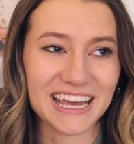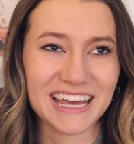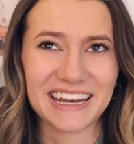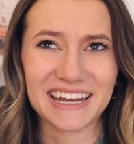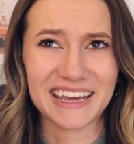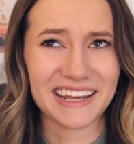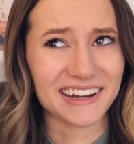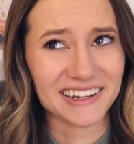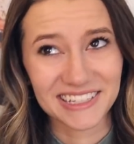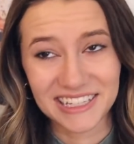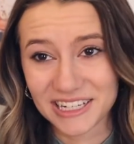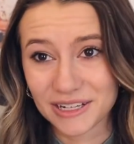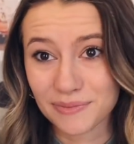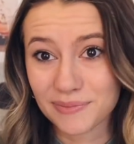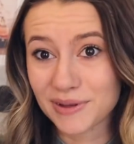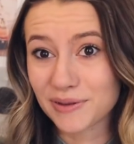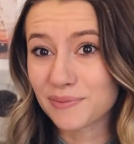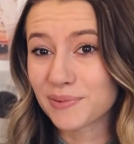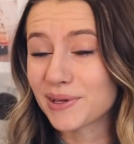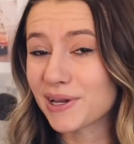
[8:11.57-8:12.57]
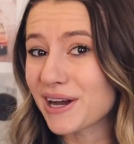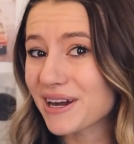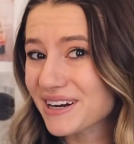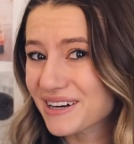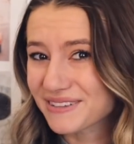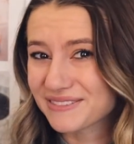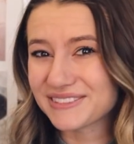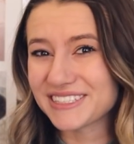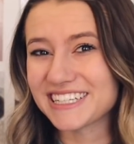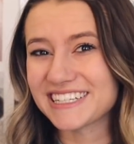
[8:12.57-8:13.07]
an annotated
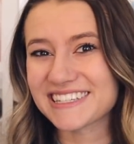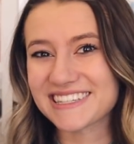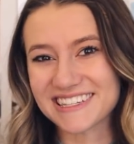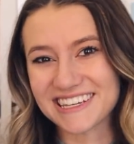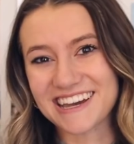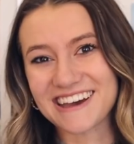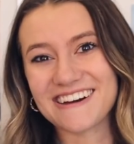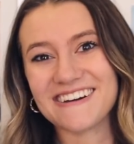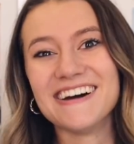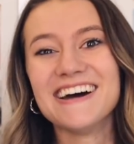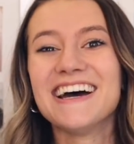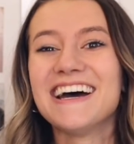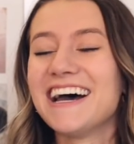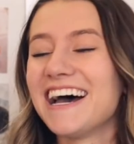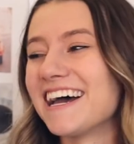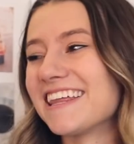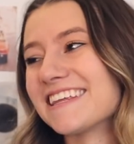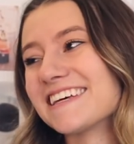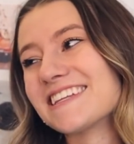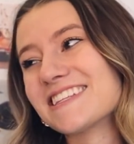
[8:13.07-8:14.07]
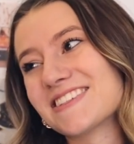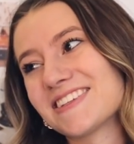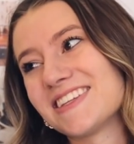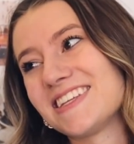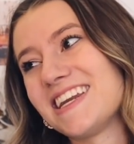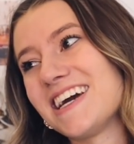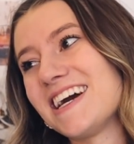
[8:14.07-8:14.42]
bibliography, so I think it's really